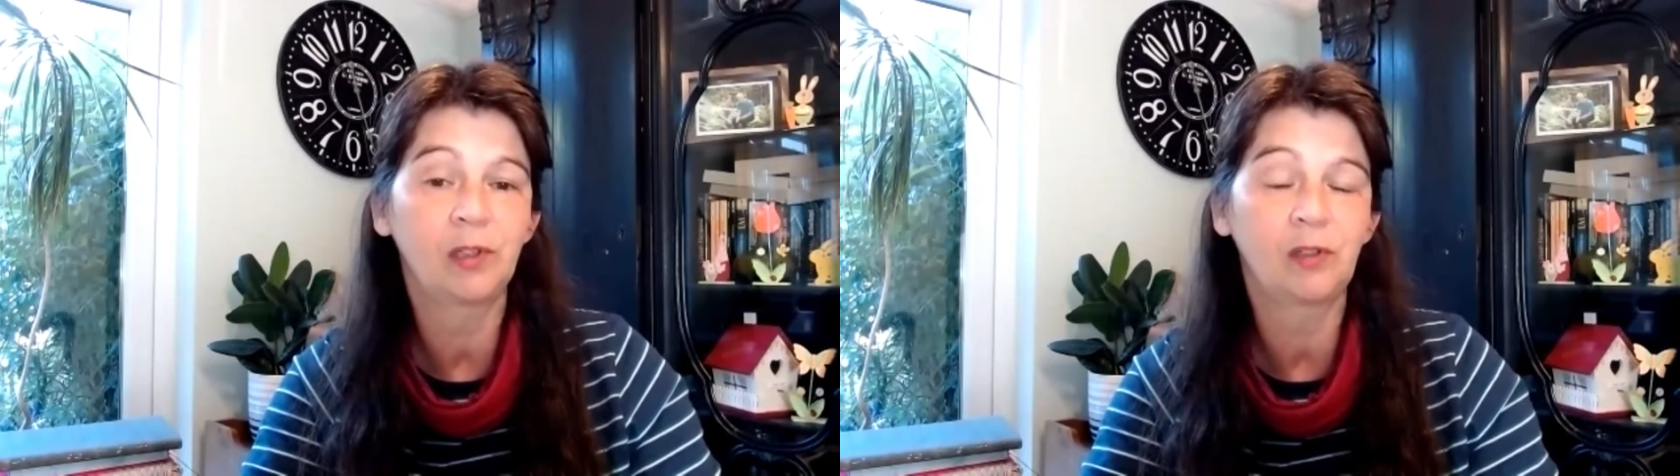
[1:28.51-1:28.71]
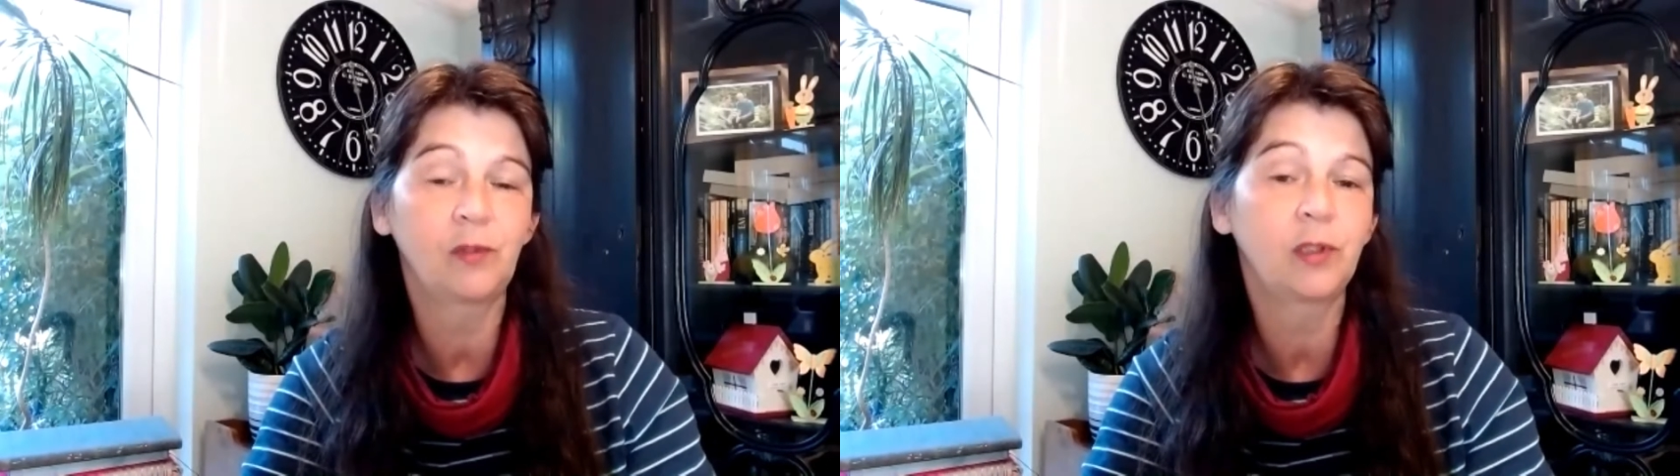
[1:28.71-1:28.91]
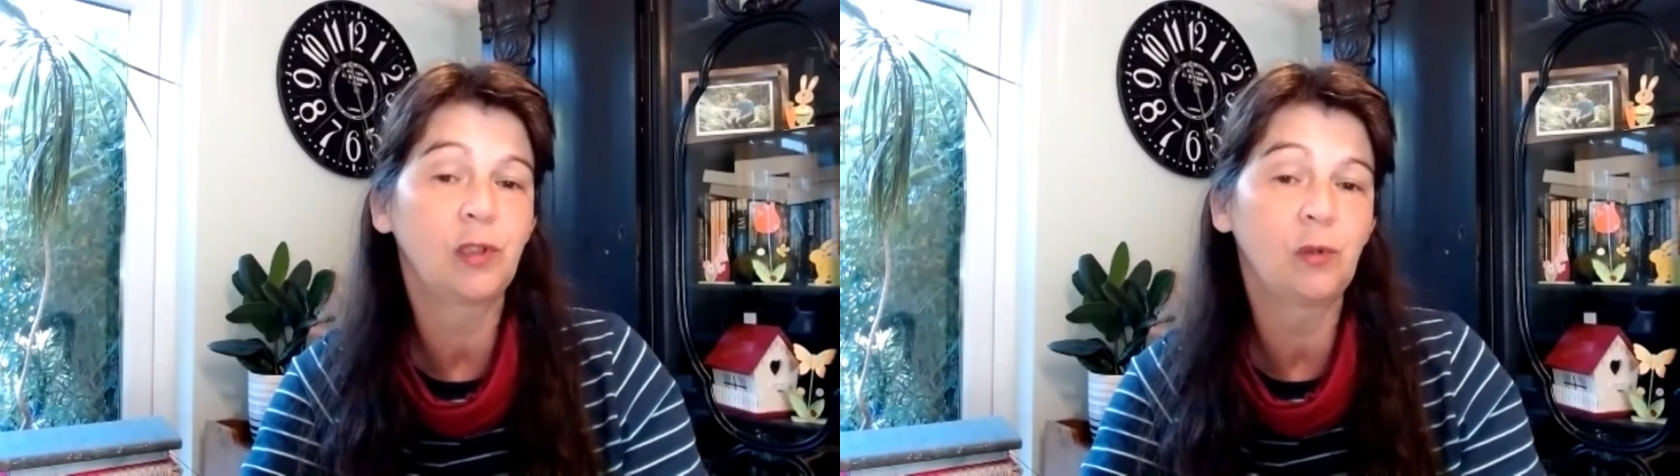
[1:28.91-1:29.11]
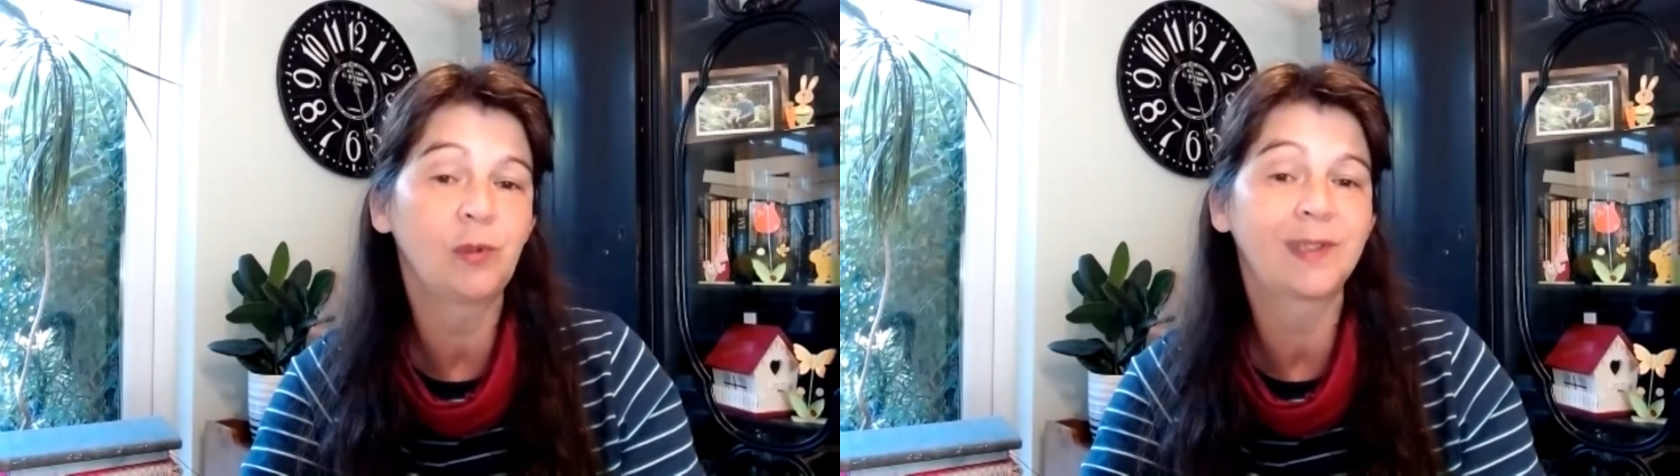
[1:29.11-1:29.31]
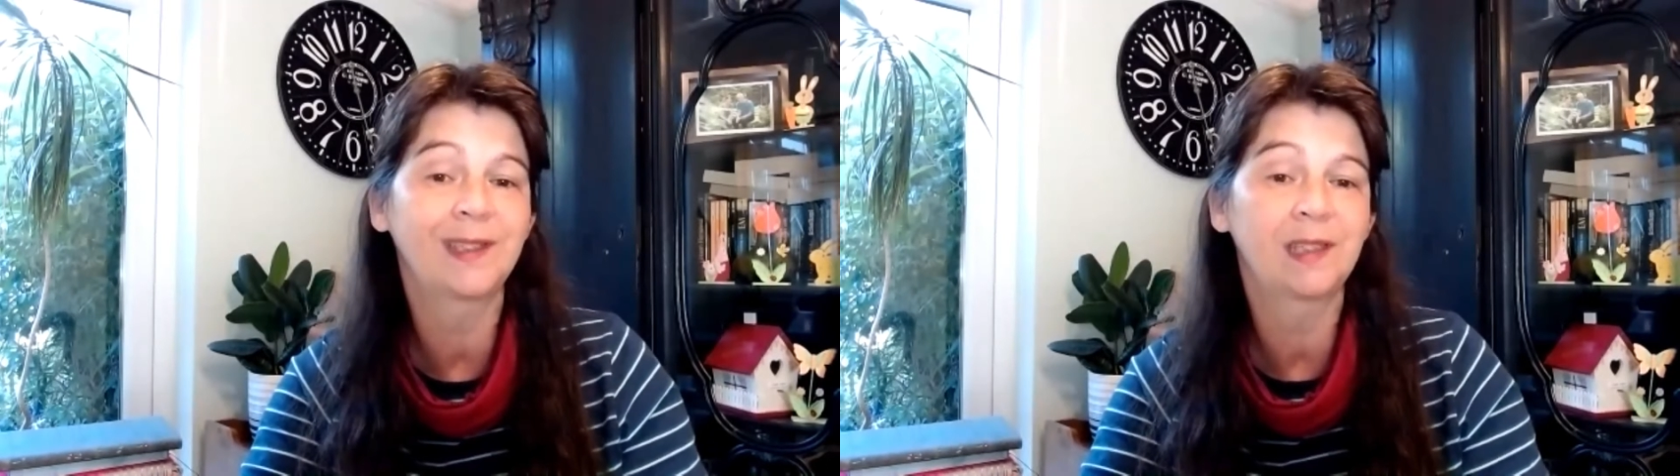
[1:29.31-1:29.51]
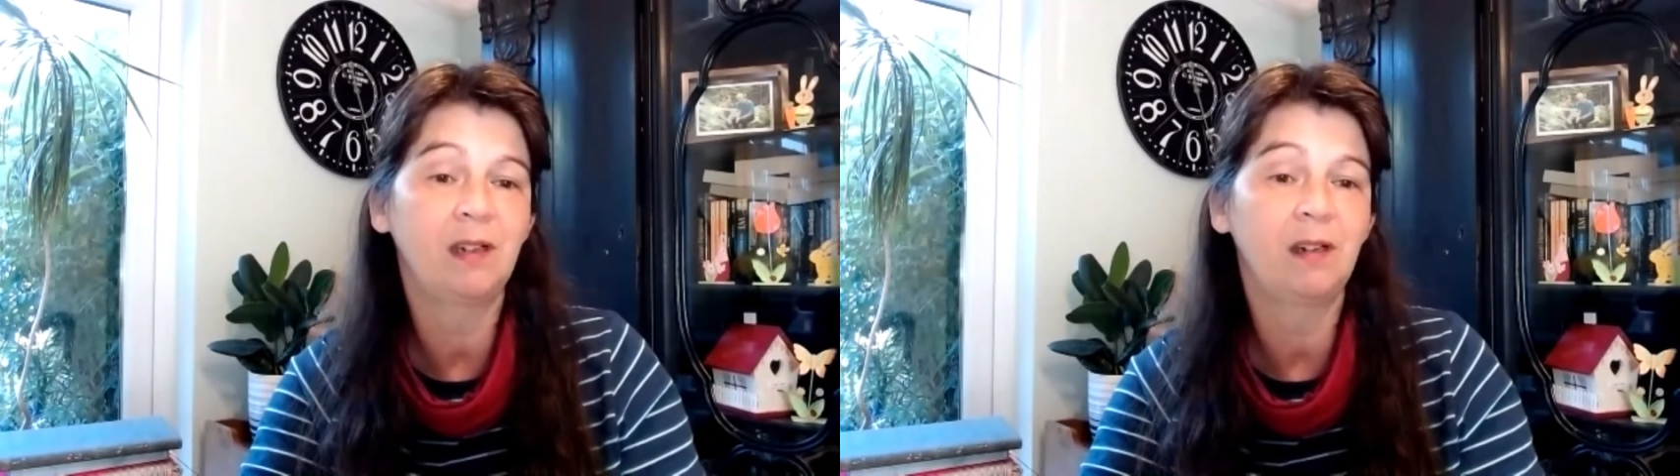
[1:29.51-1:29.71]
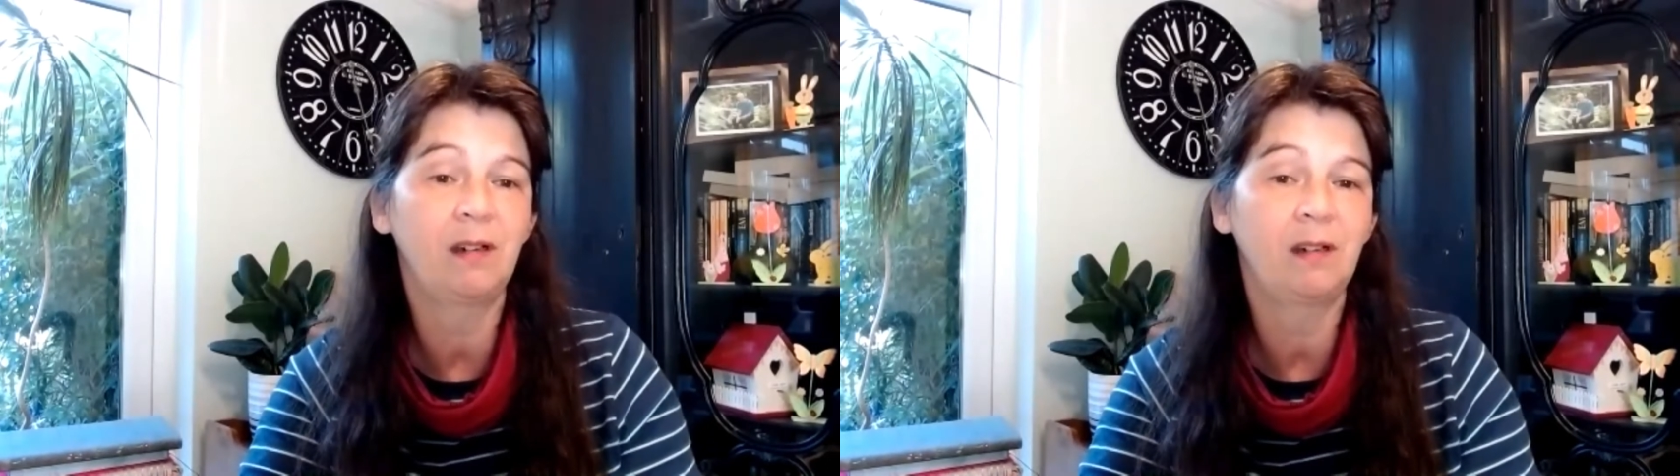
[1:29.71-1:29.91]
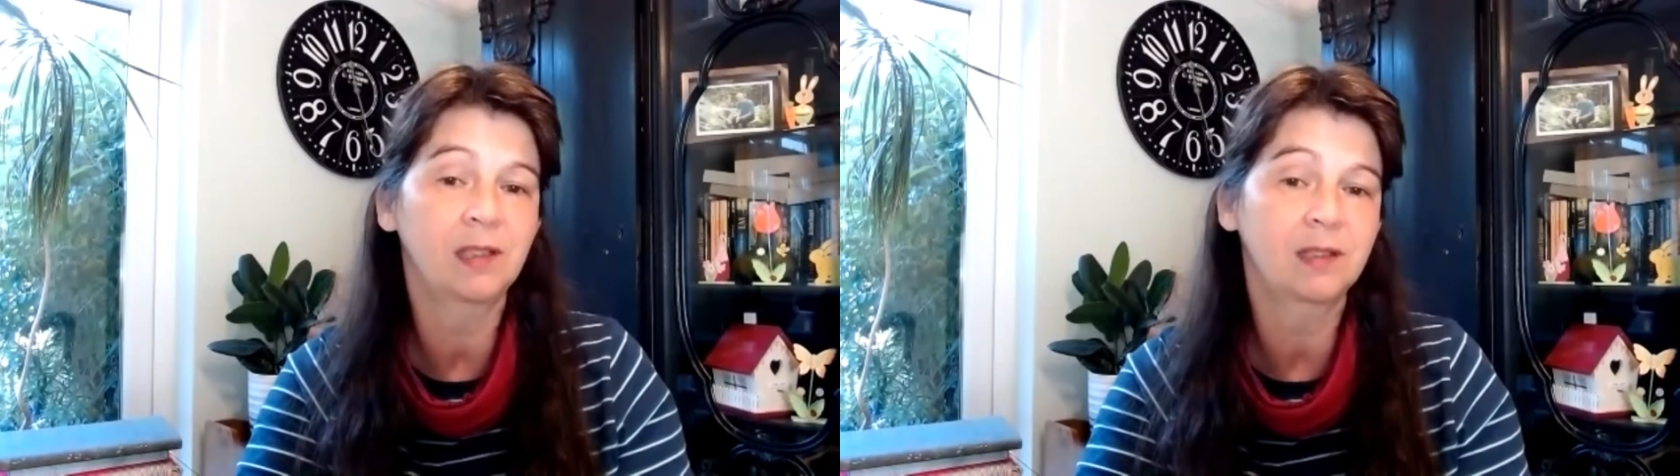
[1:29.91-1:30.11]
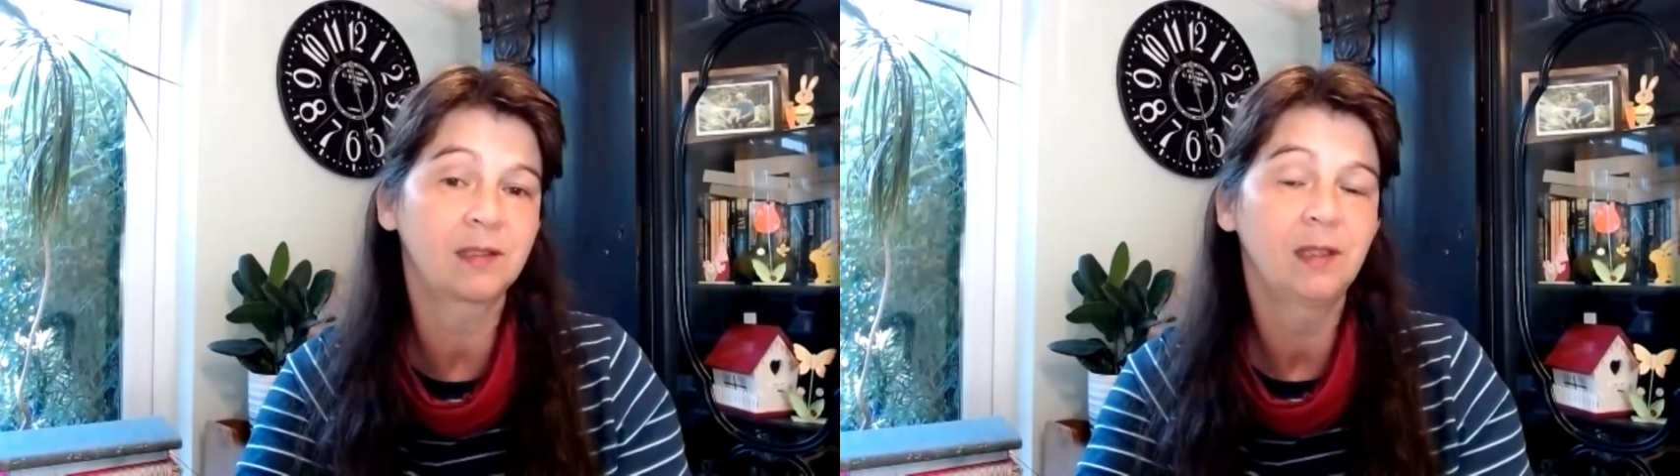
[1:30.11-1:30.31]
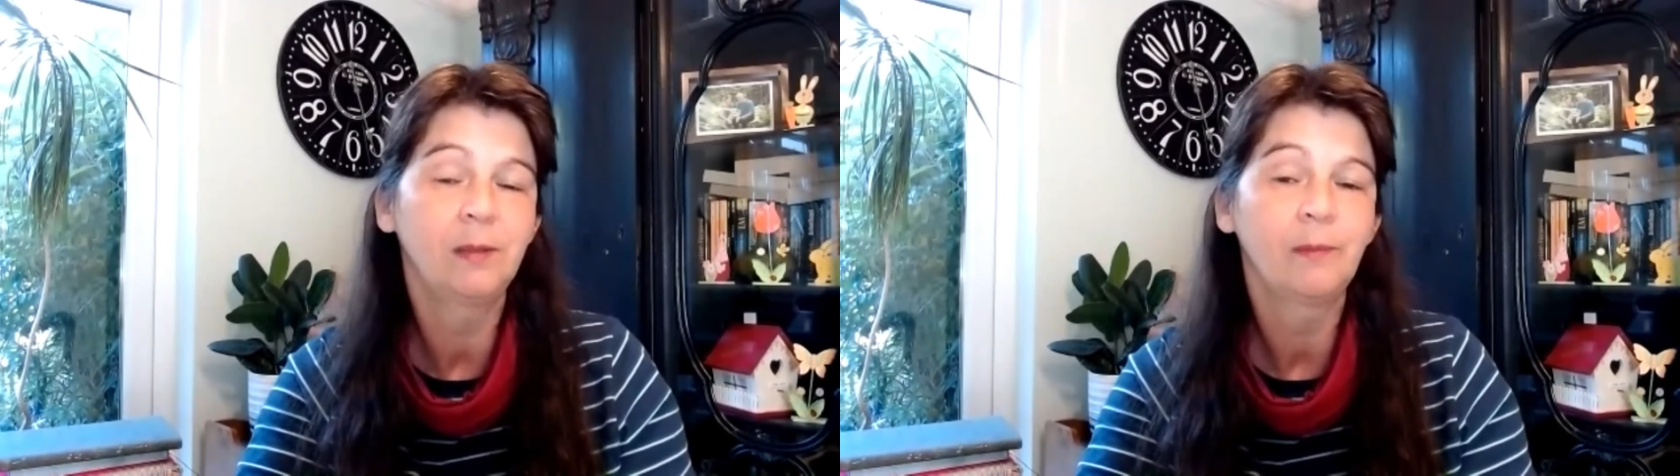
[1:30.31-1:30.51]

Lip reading: if you're using cards.